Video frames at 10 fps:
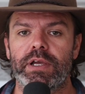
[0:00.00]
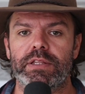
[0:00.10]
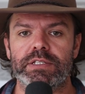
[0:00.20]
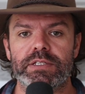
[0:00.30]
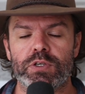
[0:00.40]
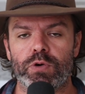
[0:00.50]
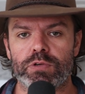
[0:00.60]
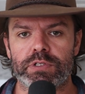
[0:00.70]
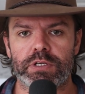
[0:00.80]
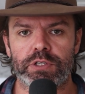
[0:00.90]
This has
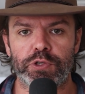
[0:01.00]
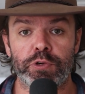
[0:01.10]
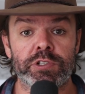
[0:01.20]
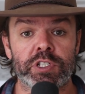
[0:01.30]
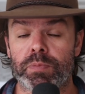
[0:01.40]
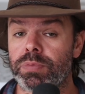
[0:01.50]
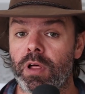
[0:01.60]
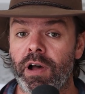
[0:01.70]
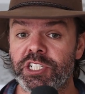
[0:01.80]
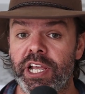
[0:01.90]
caused huge
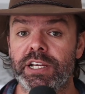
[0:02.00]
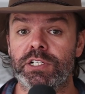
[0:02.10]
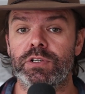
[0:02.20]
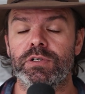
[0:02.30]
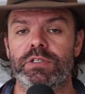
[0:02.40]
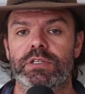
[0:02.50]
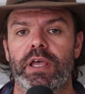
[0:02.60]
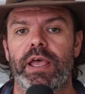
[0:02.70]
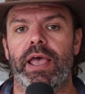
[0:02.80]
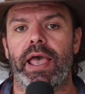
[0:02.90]
supply chain issues
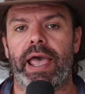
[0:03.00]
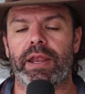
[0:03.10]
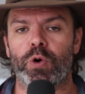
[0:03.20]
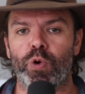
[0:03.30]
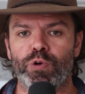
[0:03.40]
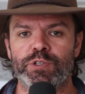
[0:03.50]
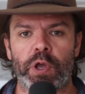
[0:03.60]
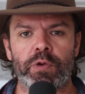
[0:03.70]
and also